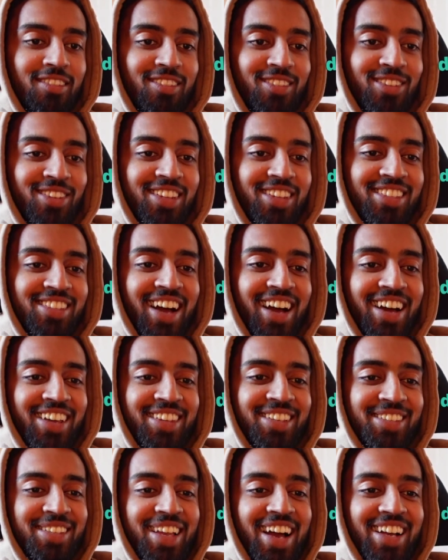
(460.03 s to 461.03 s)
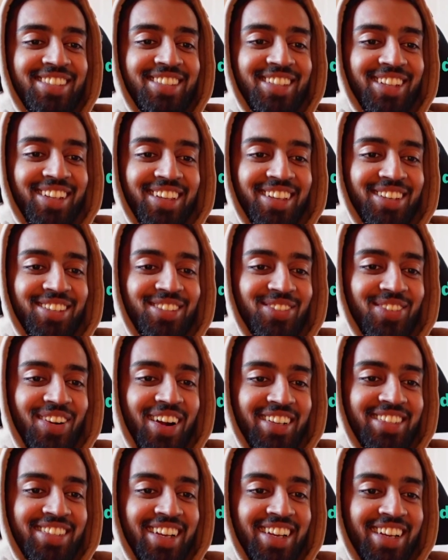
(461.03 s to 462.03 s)
Look at this guy. This guy's still here,
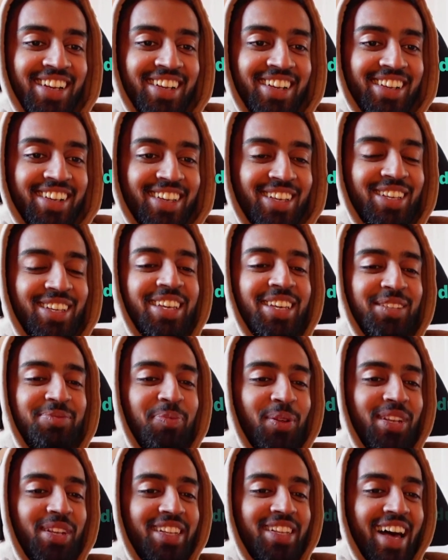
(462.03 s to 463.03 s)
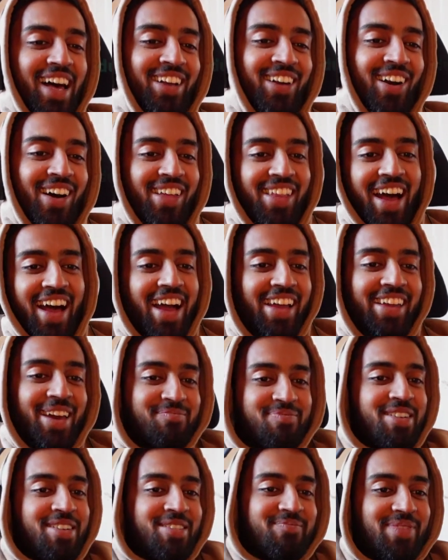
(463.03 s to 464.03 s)
Shrex. He's pulling that card like, I
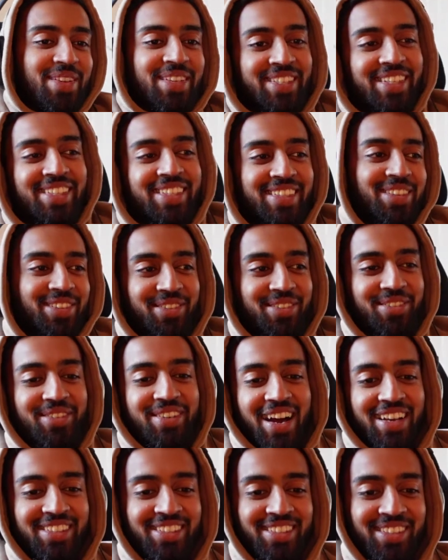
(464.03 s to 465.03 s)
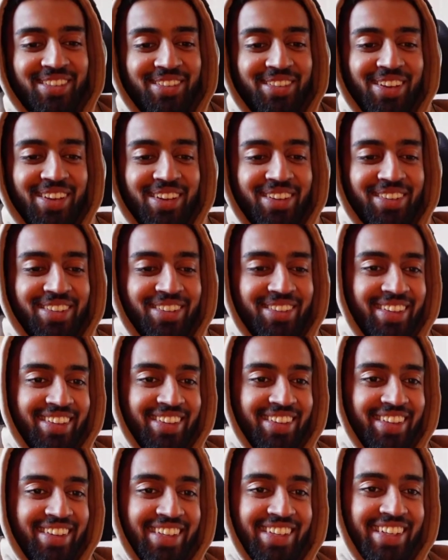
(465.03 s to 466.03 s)
get better bitches than you guys do.
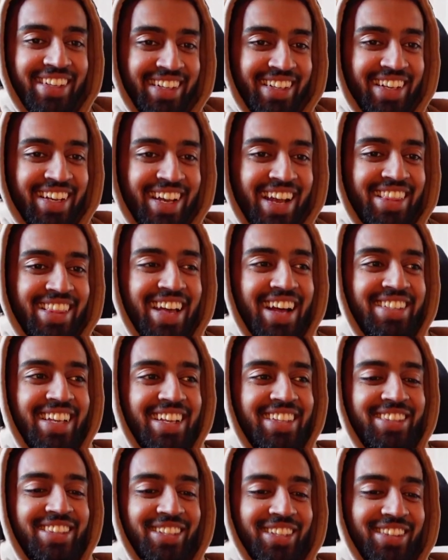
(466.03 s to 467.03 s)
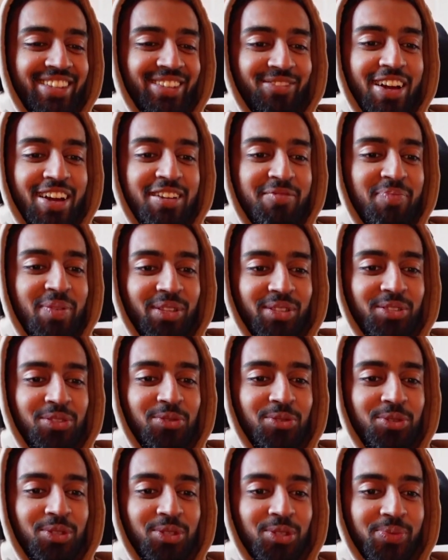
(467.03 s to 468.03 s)
That's like the red pill
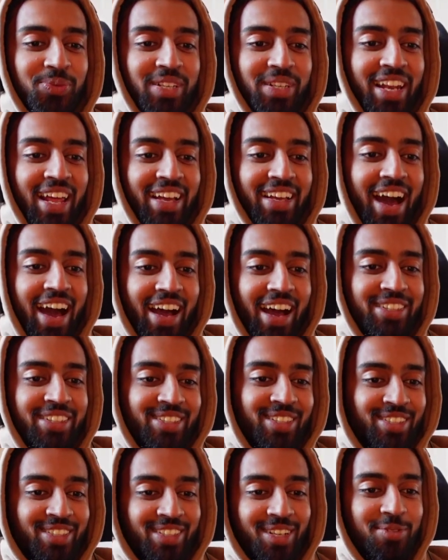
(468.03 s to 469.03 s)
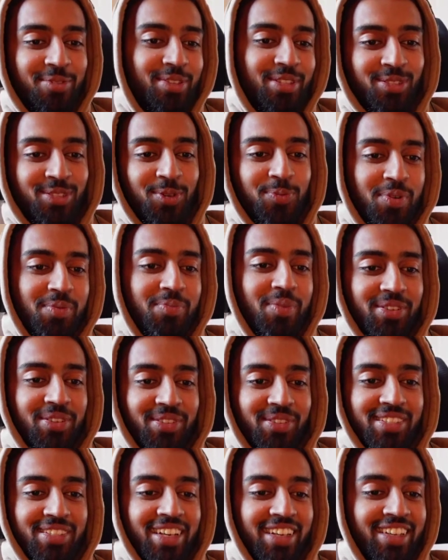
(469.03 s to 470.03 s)
YouTuber. Like, I used to sleep with
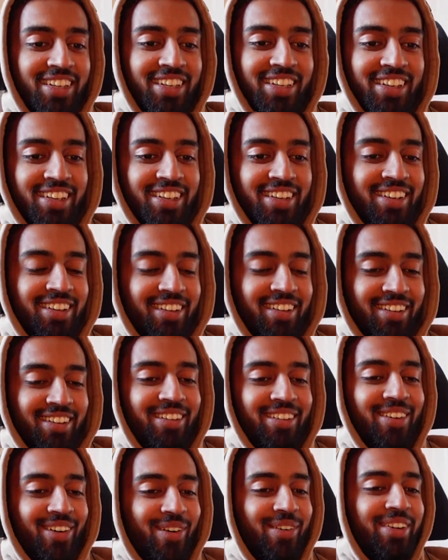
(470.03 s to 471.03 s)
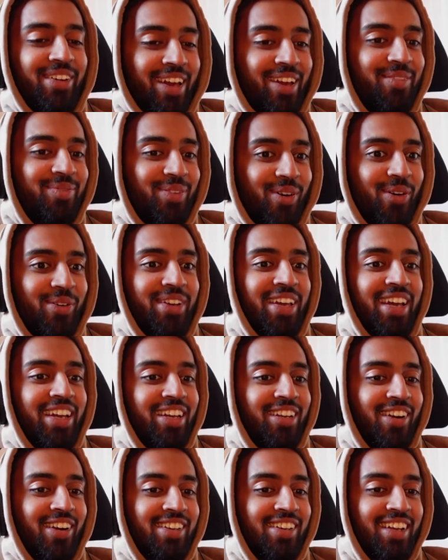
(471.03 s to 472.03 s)
supermodels. Like, okay, bro. Okay,
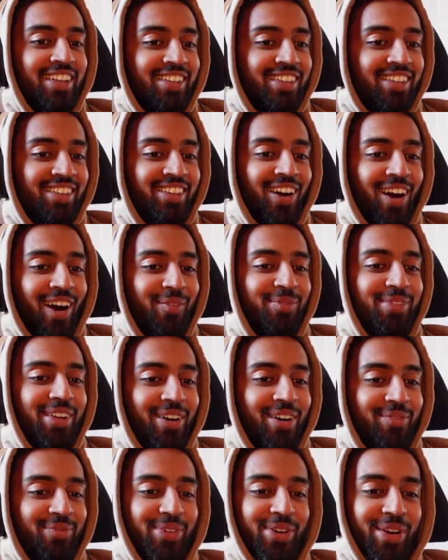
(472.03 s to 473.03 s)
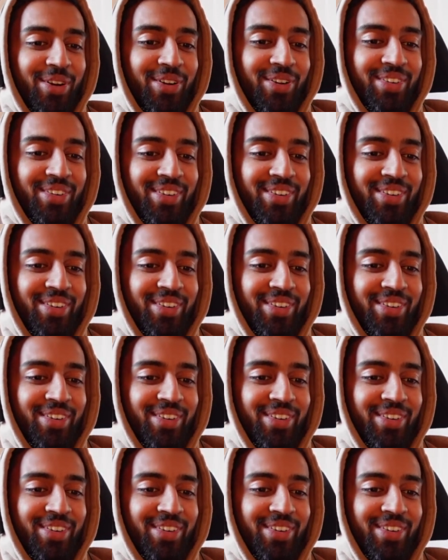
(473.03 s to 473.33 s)
granddad. Calm down, bro.